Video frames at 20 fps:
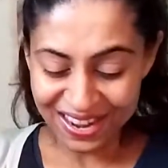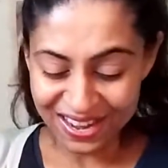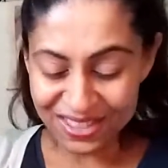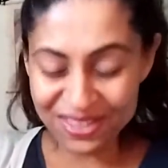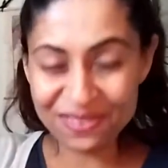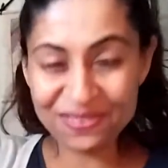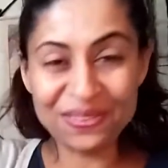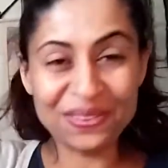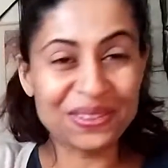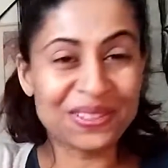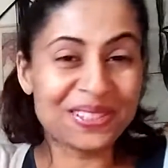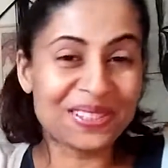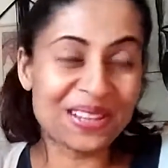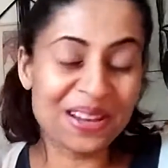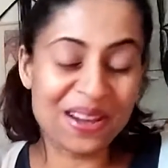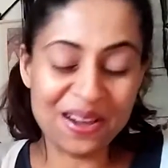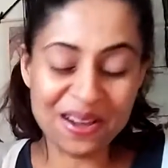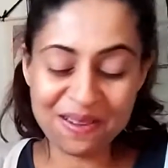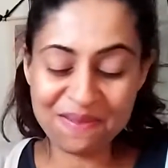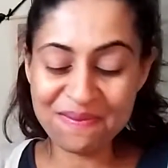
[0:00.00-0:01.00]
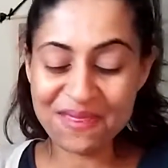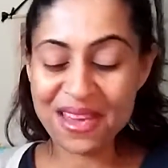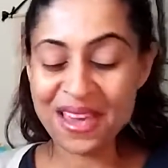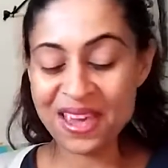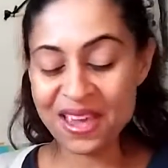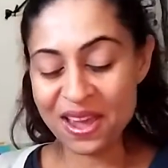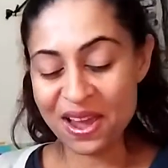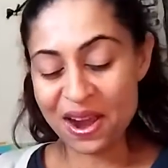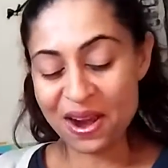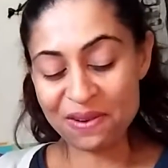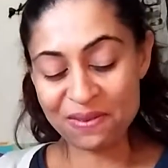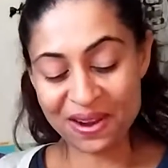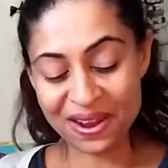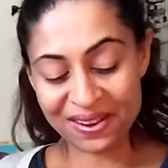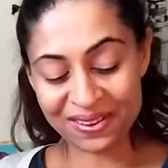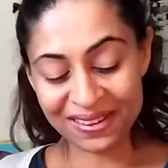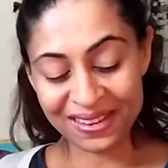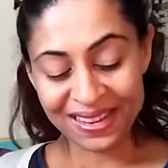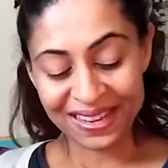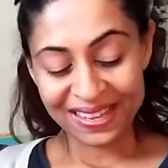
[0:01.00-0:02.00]
the first time
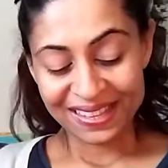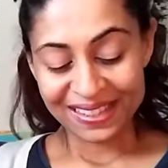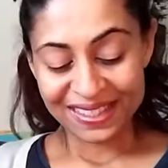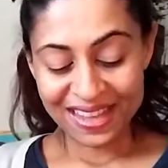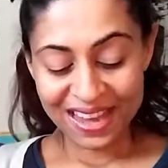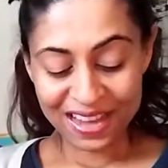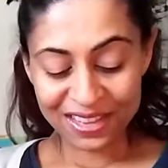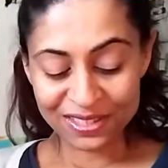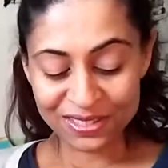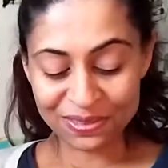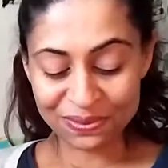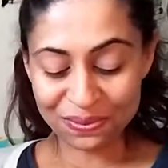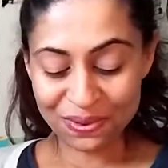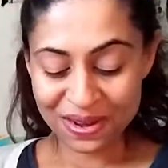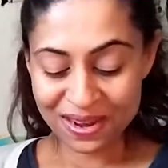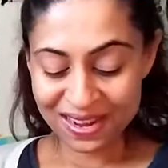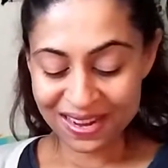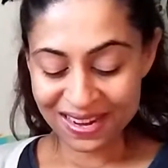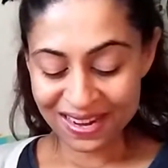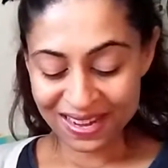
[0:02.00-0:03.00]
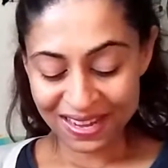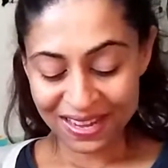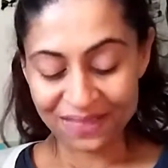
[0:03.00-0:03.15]
around. That's one.